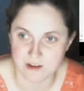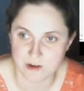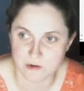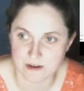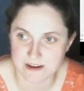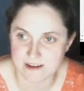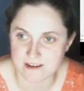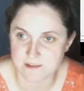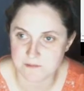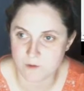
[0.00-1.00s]
newer
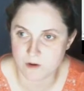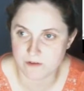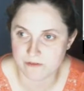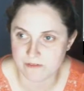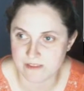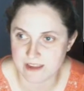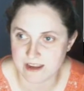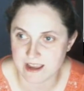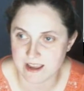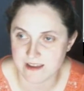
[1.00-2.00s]
character morph that
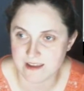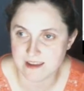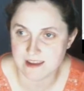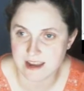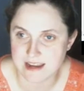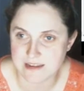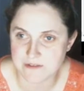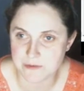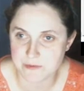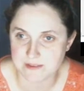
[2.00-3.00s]
I
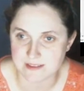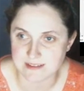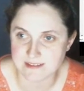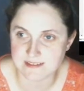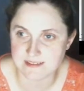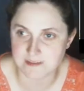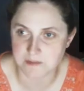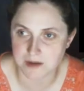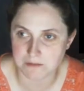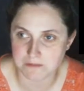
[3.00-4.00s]
never released to the
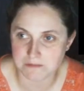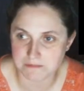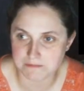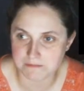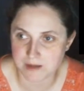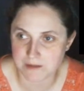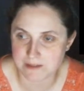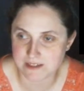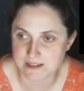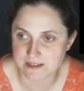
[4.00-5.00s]
public.